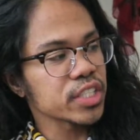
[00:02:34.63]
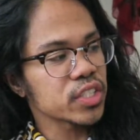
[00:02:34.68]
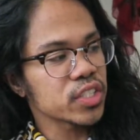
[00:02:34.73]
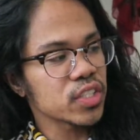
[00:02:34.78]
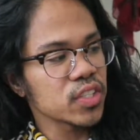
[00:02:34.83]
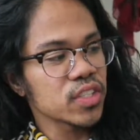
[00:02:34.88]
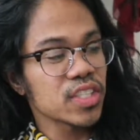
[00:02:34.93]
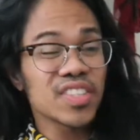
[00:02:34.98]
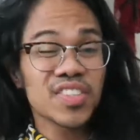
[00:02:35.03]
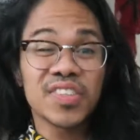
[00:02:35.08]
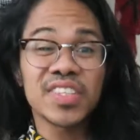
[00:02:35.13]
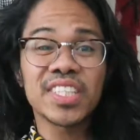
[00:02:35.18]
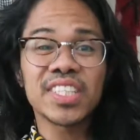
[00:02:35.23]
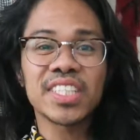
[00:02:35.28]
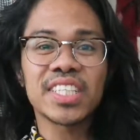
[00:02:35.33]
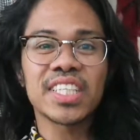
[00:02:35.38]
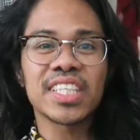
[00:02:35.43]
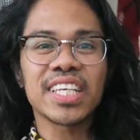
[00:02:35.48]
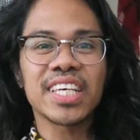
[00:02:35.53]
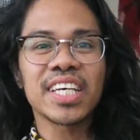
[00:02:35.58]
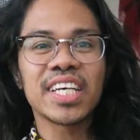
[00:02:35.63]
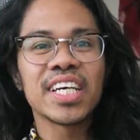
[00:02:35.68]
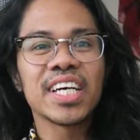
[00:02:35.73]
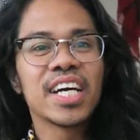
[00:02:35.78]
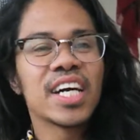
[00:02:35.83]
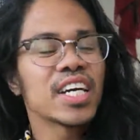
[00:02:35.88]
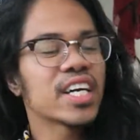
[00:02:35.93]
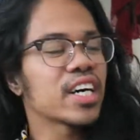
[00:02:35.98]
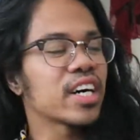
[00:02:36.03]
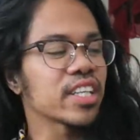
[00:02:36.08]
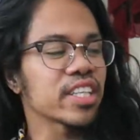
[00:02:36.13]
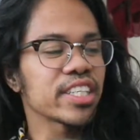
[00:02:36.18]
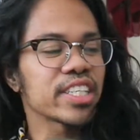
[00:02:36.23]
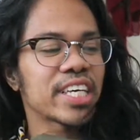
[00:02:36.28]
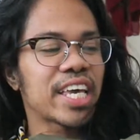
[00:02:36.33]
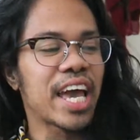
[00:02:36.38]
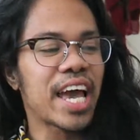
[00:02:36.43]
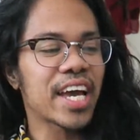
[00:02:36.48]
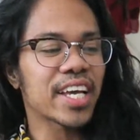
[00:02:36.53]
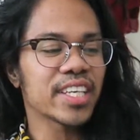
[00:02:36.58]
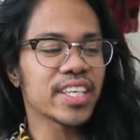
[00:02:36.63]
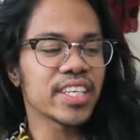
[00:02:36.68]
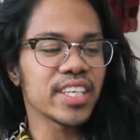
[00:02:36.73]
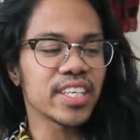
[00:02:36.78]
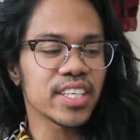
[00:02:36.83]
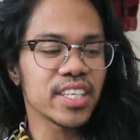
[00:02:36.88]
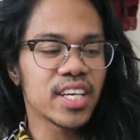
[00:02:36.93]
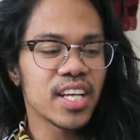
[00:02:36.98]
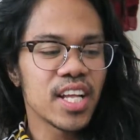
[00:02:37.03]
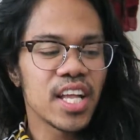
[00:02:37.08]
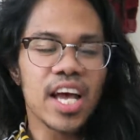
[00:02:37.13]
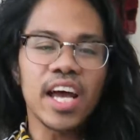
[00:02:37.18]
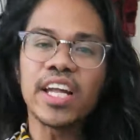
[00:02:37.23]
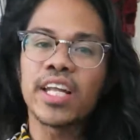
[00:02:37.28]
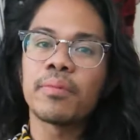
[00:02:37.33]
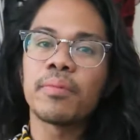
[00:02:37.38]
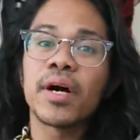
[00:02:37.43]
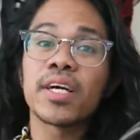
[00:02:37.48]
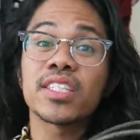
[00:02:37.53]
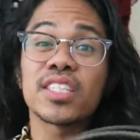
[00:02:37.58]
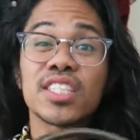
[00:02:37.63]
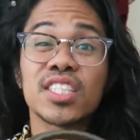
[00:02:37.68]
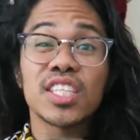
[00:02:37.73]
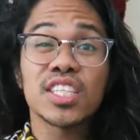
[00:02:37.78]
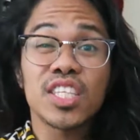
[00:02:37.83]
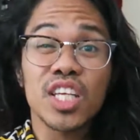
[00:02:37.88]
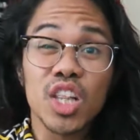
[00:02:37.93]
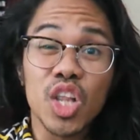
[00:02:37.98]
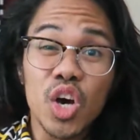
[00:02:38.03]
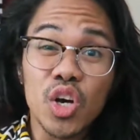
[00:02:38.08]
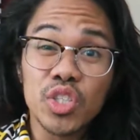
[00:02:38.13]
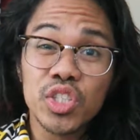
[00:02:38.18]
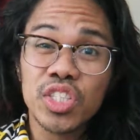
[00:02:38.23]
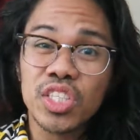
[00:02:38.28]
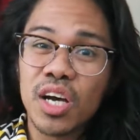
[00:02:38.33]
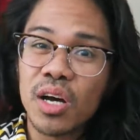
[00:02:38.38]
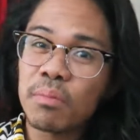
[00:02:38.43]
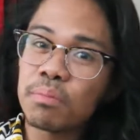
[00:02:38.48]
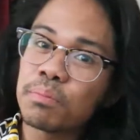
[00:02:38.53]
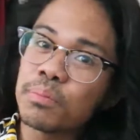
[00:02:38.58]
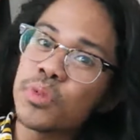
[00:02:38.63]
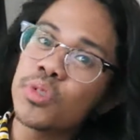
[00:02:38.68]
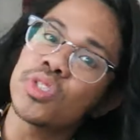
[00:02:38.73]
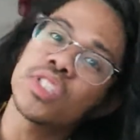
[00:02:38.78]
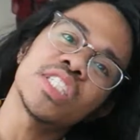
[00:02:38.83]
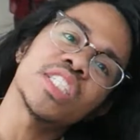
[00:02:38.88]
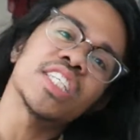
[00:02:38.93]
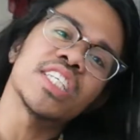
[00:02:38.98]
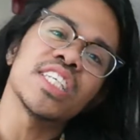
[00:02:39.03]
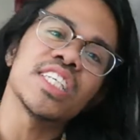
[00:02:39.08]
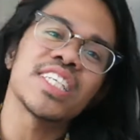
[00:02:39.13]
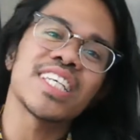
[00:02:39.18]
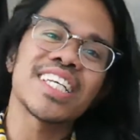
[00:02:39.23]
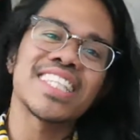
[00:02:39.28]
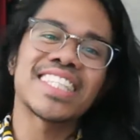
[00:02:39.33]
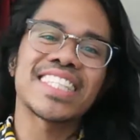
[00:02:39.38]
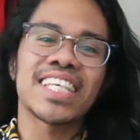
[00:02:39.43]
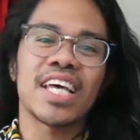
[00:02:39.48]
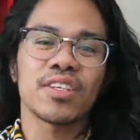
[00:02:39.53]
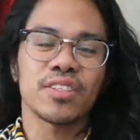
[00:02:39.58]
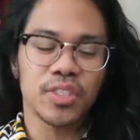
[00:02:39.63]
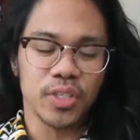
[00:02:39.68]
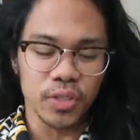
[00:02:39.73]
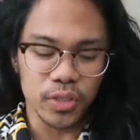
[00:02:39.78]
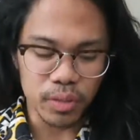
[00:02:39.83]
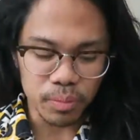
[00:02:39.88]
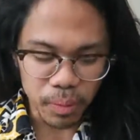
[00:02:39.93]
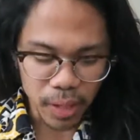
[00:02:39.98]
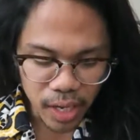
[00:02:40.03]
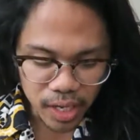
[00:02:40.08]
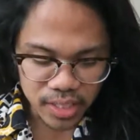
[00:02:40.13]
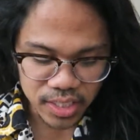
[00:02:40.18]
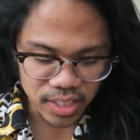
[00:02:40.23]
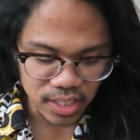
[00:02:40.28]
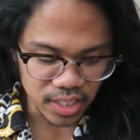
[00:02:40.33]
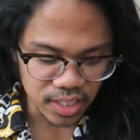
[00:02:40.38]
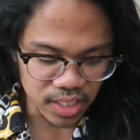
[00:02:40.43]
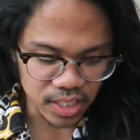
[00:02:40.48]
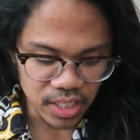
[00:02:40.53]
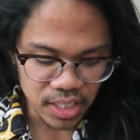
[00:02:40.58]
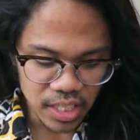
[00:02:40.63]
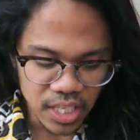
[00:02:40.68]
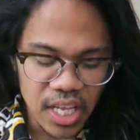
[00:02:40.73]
So this one is in the color khaki, and I bought this at the Longchamp boutique in South Coast Plaza.